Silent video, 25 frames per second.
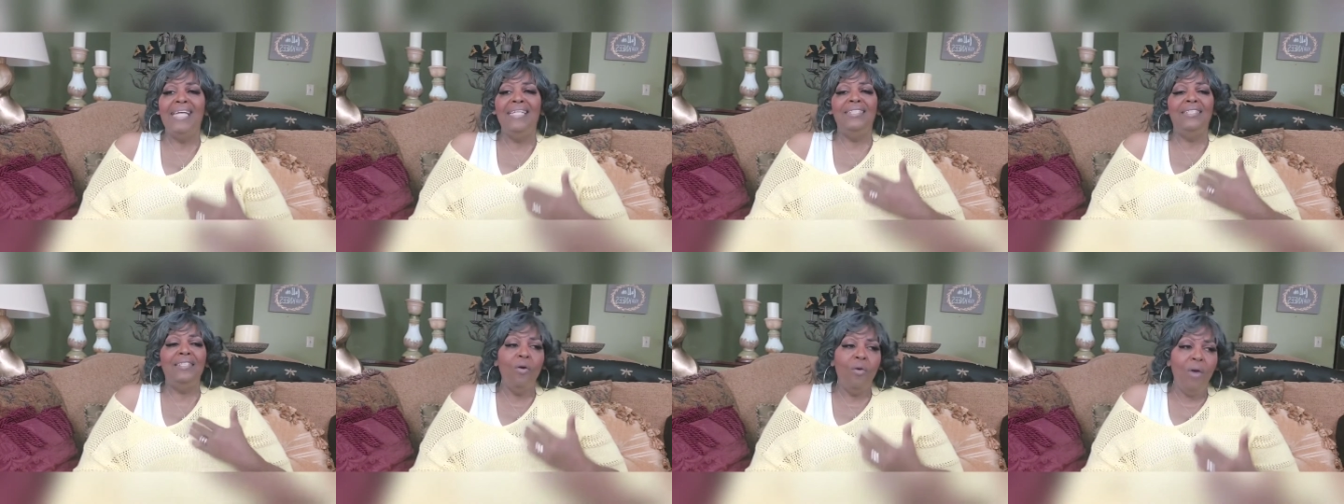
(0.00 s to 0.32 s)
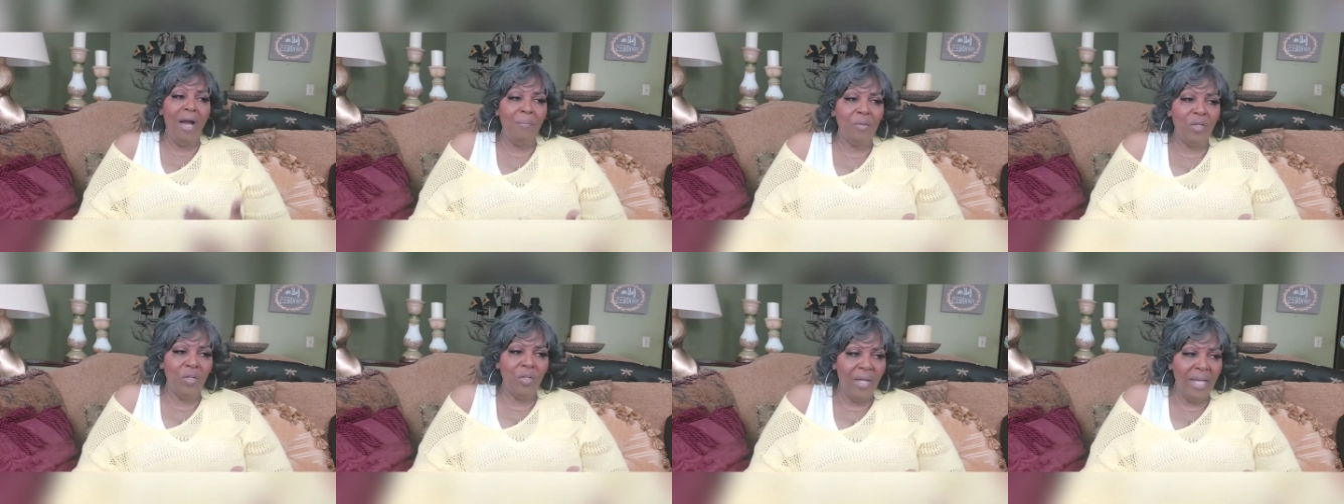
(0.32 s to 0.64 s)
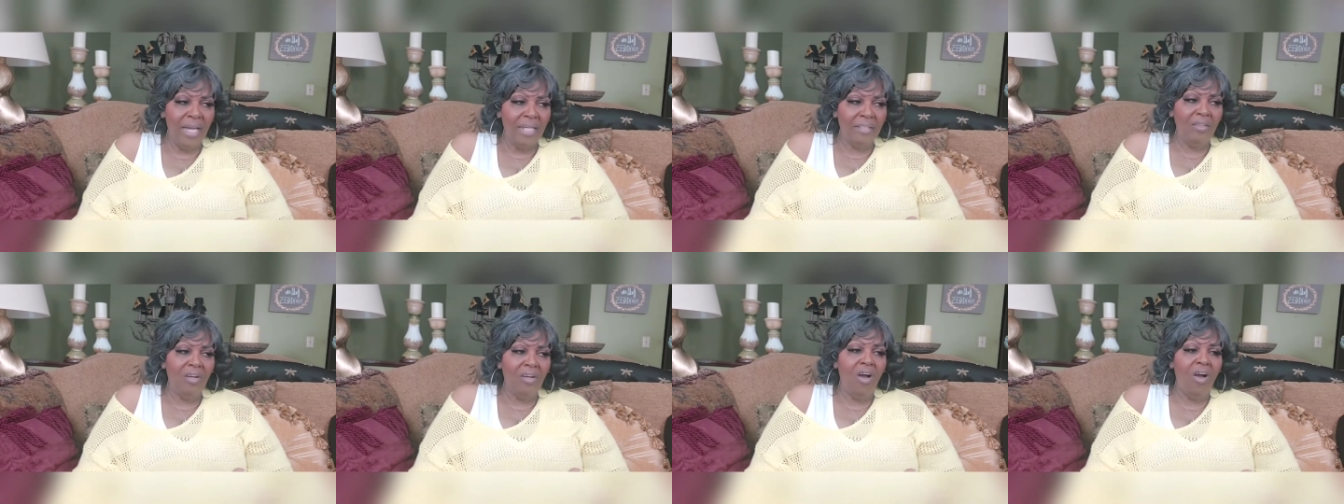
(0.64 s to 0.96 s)
So I'm gonna
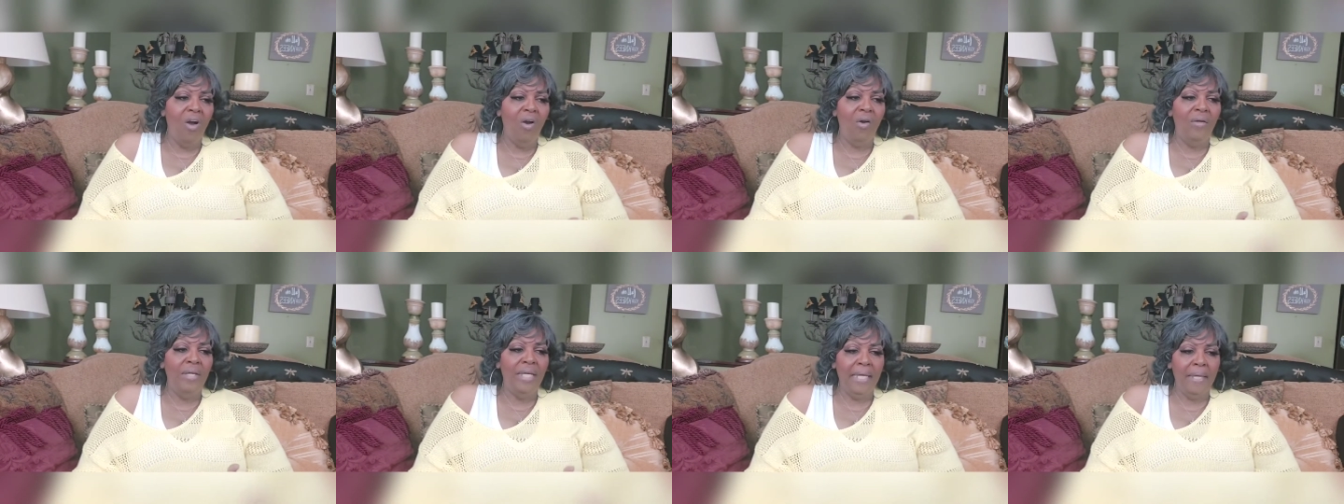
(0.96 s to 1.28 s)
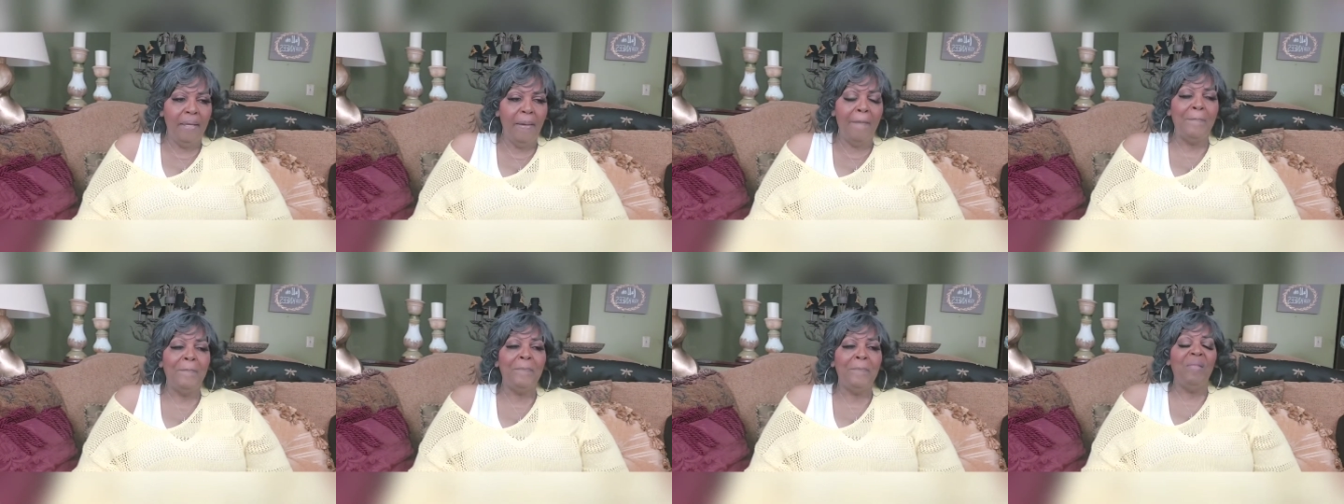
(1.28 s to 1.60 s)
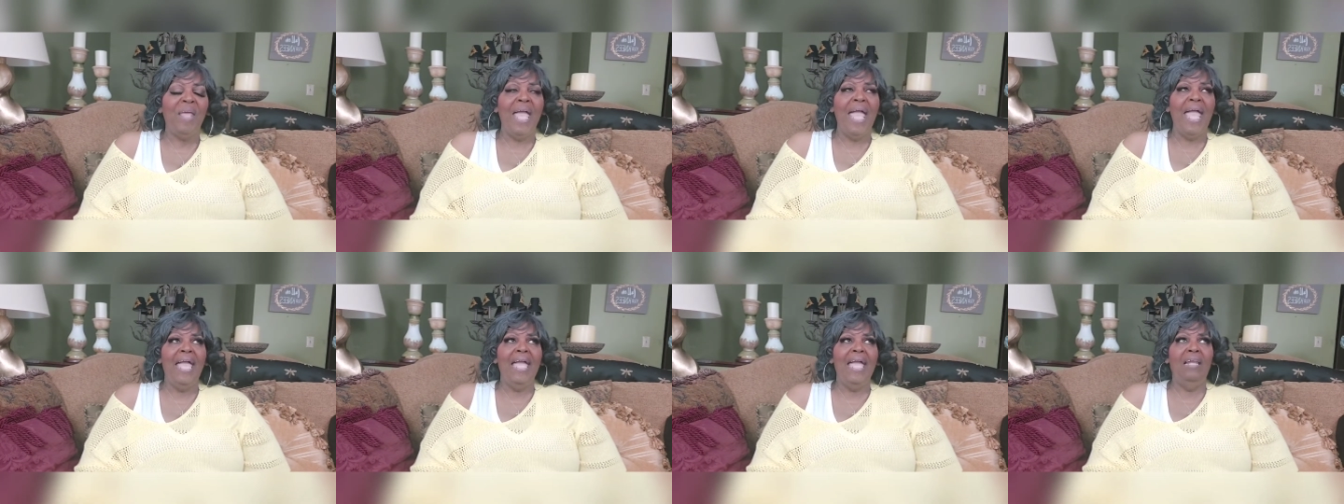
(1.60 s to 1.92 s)
have to call him,
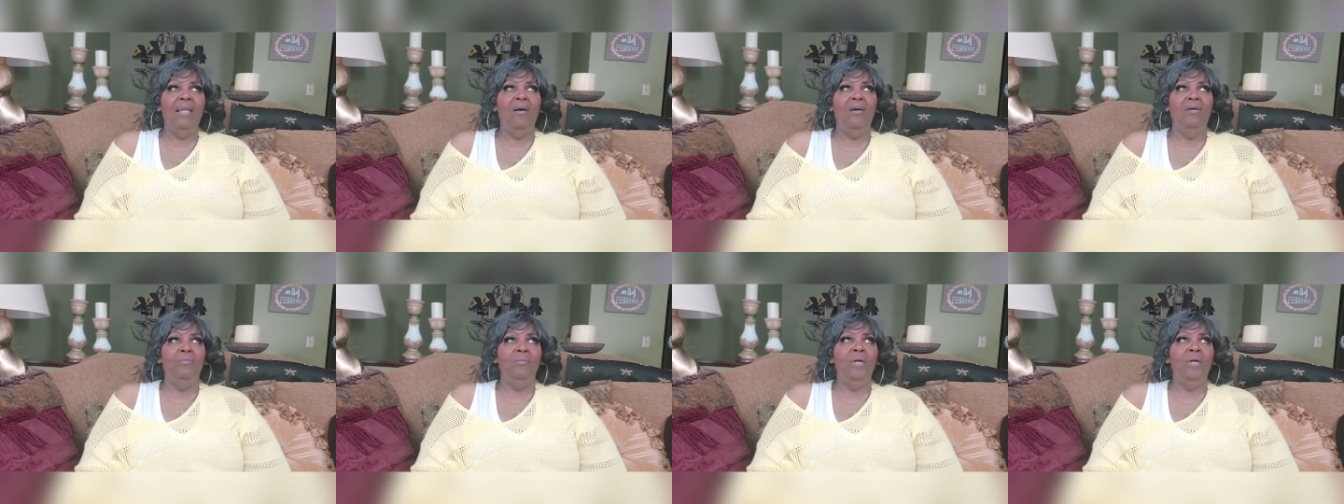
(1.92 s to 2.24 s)
and